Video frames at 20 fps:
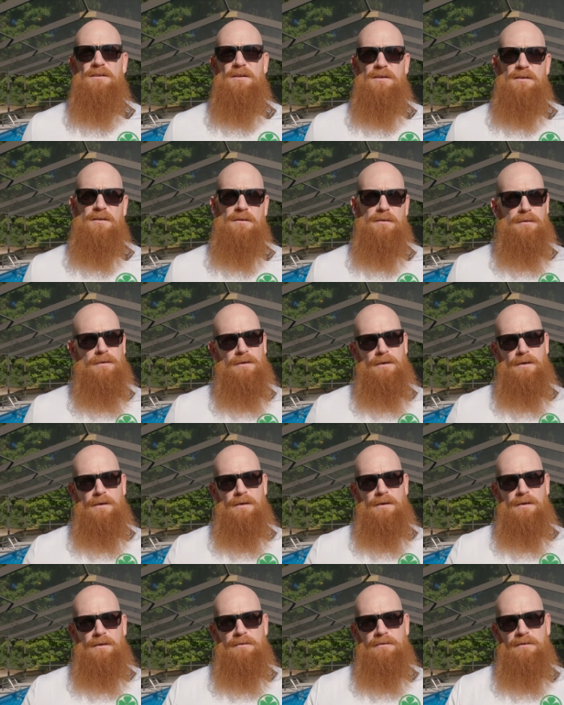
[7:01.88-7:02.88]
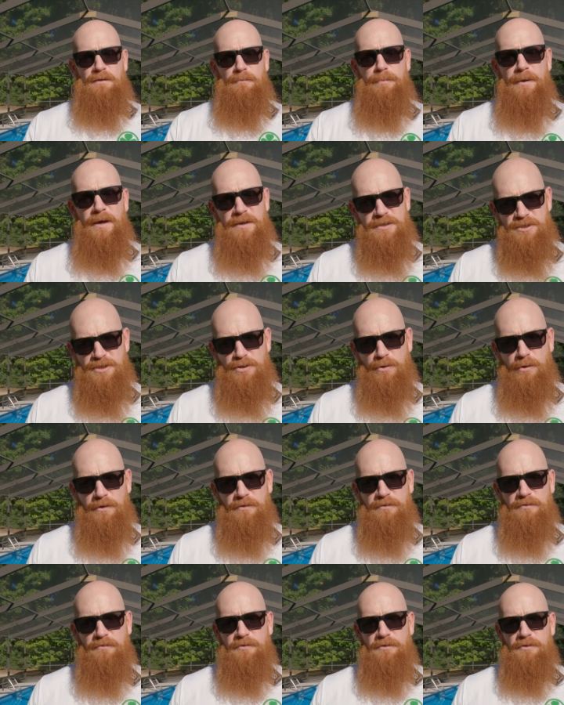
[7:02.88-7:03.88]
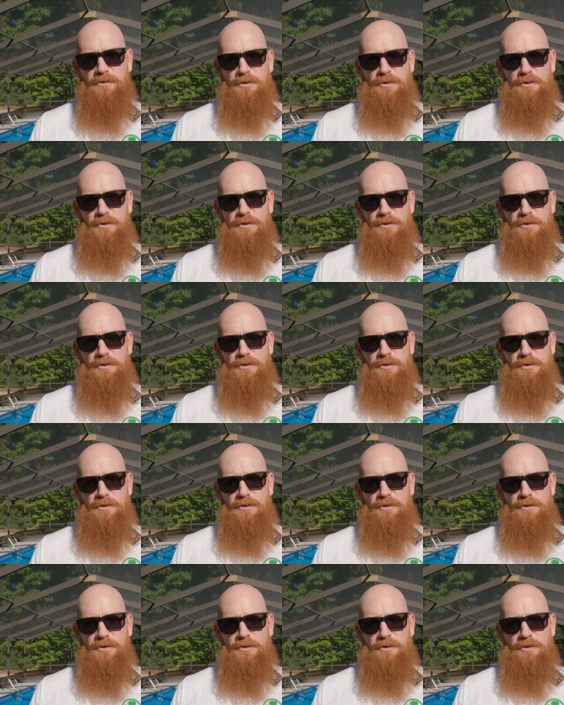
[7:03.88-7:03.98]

here, the best choice for